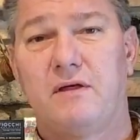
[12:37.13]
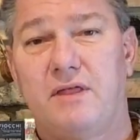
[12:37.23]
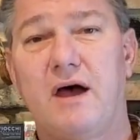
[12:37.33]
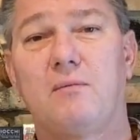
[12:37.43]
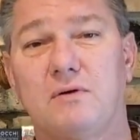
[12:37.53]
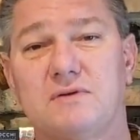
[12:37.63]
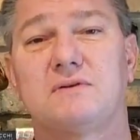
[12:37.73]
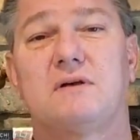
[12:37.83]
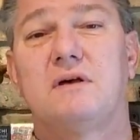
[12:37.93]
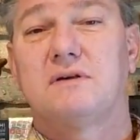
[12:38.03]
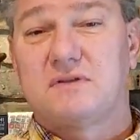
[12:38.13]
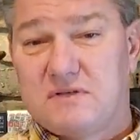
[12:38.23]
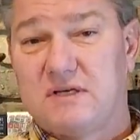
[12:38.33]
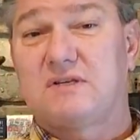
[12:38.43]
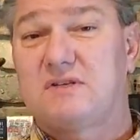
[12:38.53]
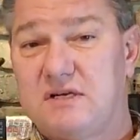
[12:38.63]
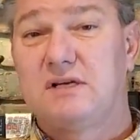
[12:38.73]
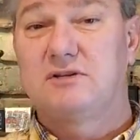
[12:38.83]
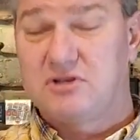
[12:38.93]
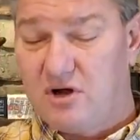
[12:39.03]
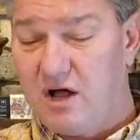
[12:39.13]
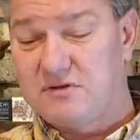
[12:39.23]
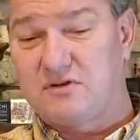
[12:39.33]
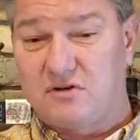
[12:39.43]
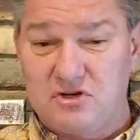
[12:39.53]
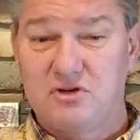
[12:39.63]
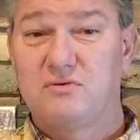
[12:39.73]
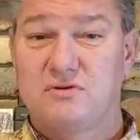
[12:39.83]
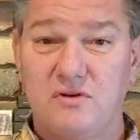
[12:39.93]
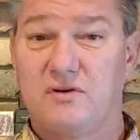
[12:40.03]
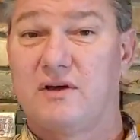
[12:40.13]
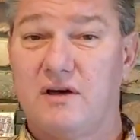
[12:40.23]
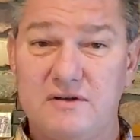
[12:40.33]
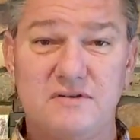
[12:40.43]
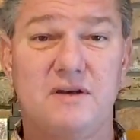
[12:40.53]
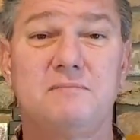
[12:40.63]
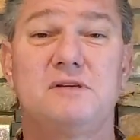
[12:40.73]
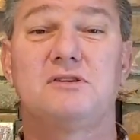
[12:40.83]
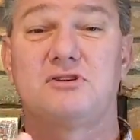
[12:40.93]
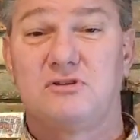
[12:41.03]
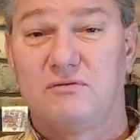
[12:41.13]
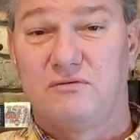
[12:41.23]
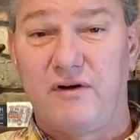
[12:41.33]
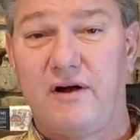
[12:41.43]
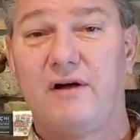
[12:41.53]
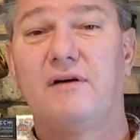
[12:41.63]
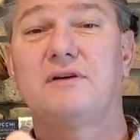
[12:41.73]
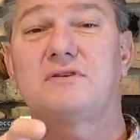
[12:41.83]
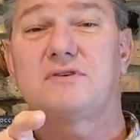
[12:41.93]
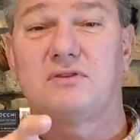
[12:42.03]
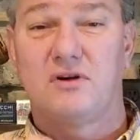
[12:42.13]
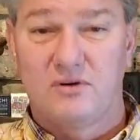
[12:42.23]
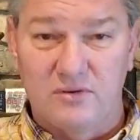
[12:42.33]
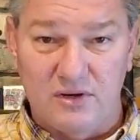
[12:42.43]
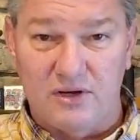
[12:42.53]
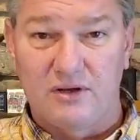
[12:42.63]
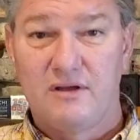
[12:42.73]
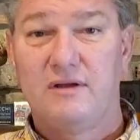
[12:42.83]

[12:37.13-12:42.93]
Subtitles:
That was 16 shots, shoot till the gun is empty, shoot very slowly,